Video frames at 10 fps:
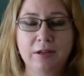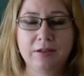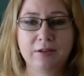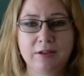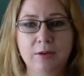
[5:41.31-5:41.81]

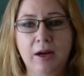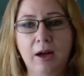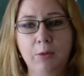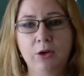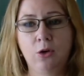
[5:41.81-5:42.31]
So it's so
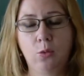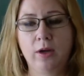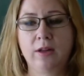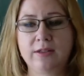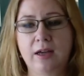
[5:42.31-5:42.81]
hard when you're not
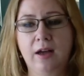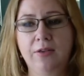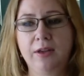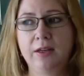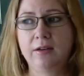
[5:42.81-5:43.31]
well. It's
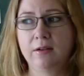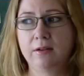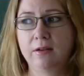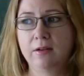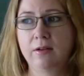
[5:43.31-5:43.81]
hard then
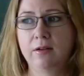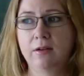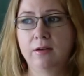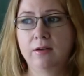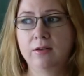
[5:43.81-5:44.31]

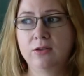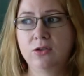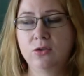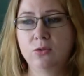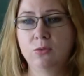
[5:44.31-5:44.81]

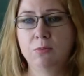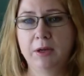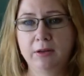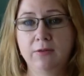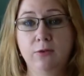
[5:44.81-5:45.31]
to
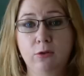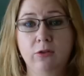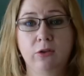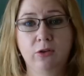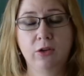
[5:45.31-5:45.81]
make the food
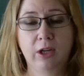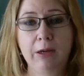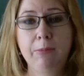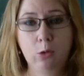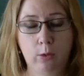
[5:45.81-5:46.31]
that's going to
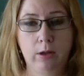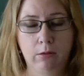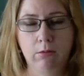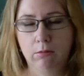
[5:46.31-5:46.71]
keep you well.